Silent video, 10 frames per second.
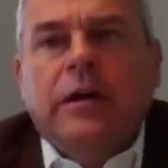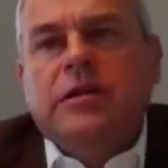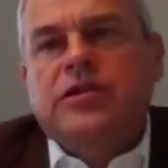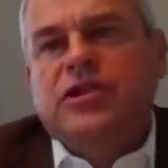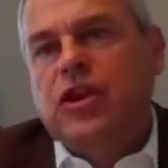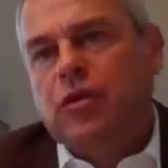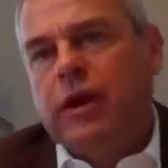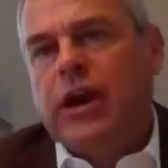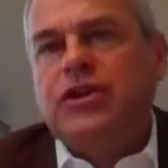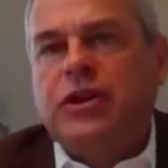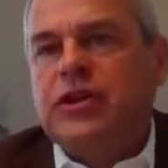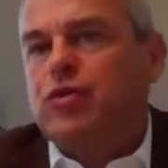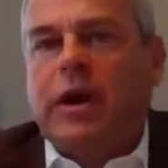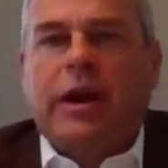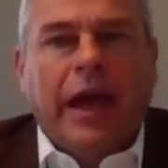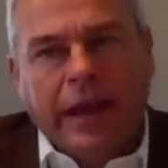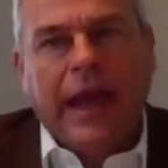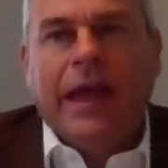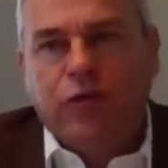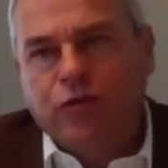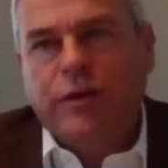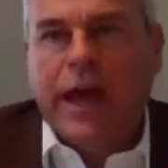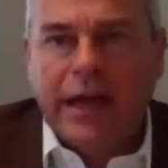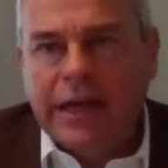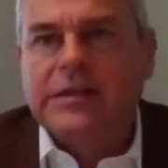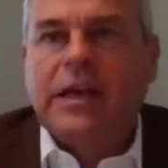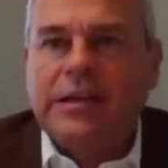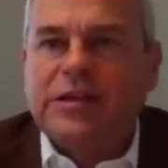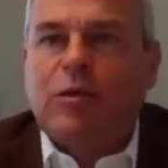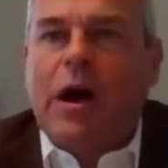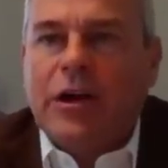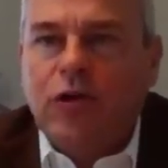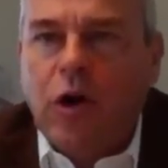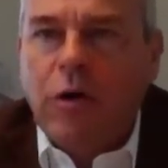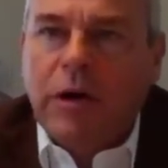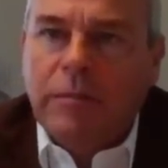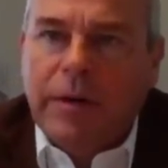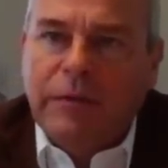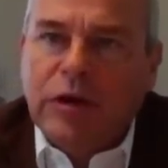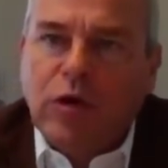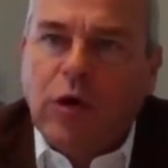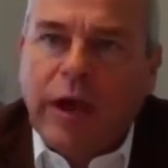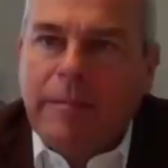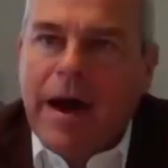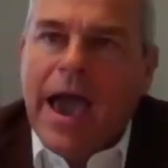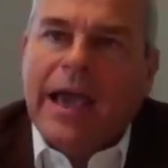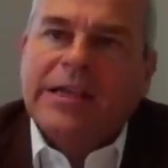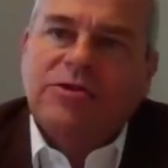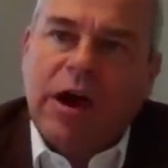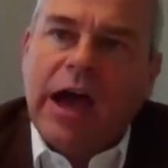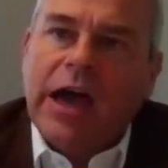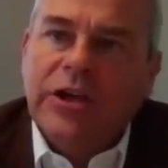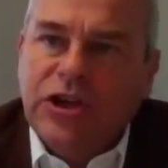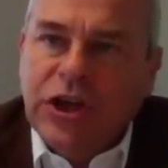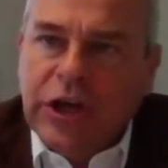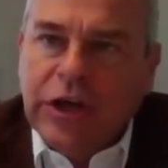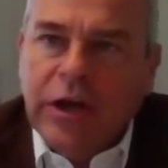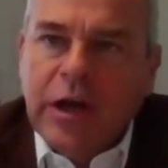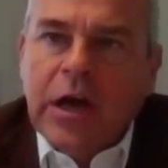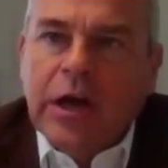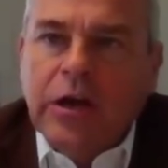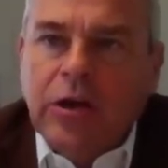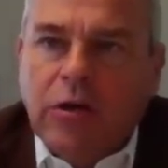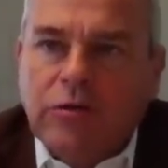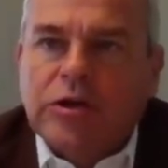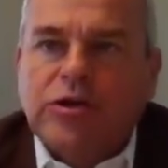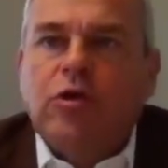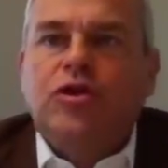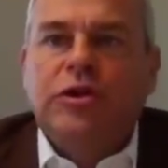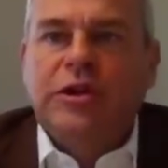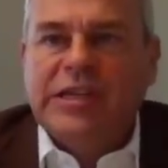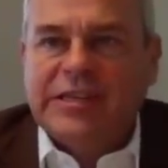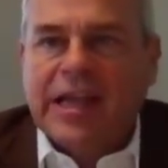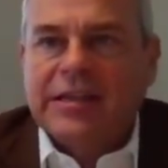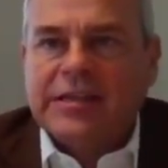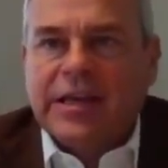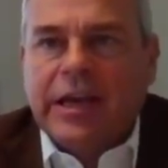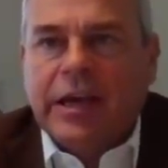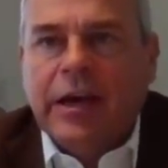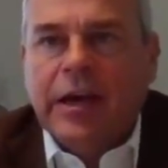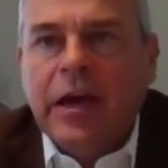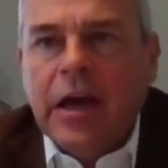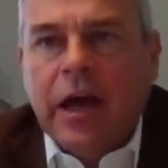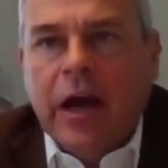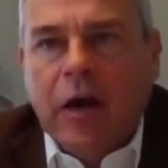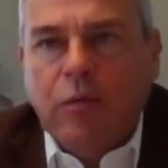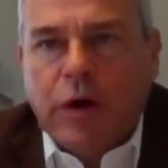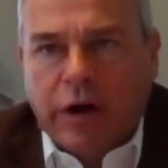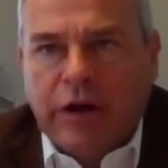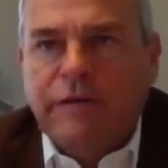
situations where, again, today it's quite normal, but we're talking about extra hygiene, you know, the social distancing, working